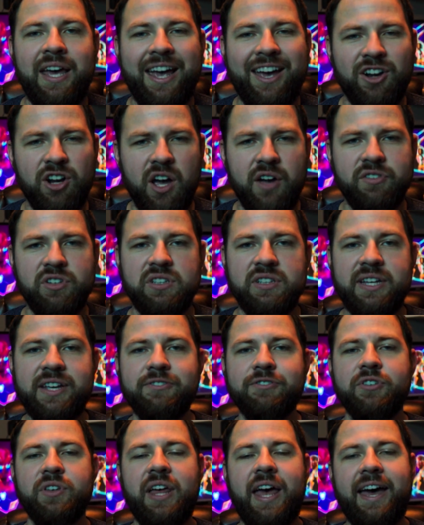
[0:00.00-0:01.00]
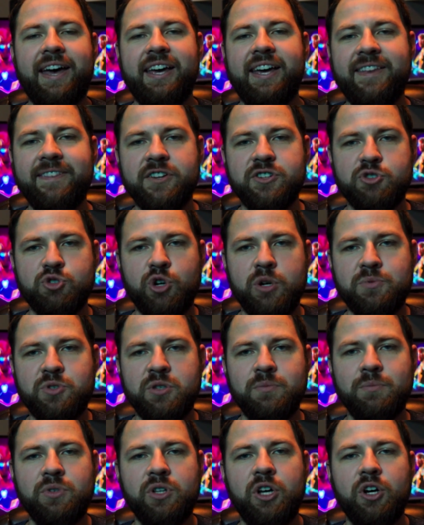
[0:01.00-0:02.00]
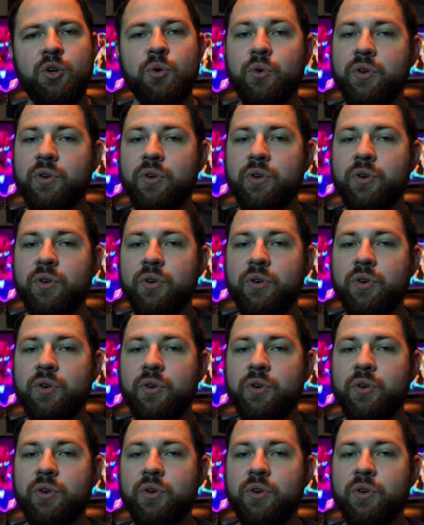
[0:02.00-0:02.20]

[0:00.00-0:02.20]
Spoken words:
and I'll have a link for that in the description below,